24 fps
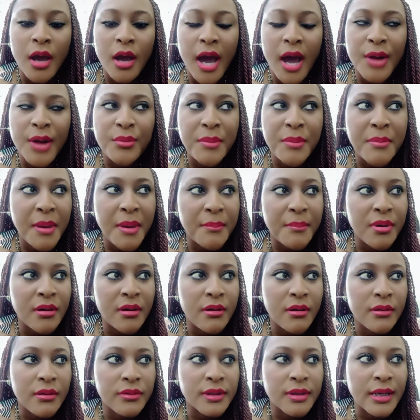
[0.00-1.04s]
I
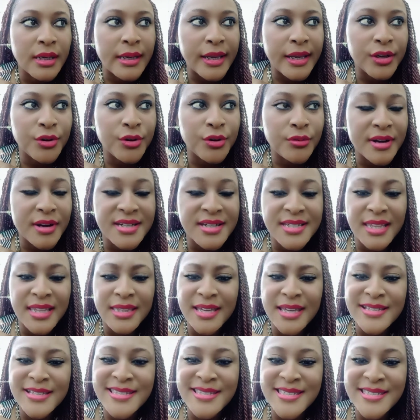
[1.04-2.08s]
remember the late, great, and
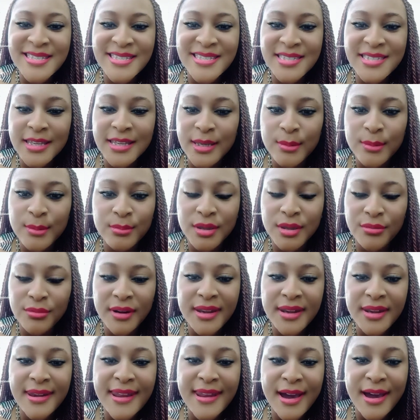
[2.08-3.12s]
the esteemed, the
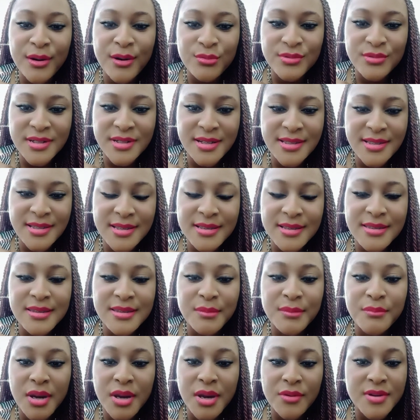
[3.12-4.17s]
renowned
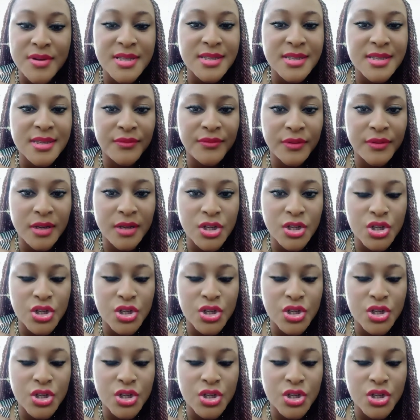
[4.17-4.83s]
Sister Mary Stephanie.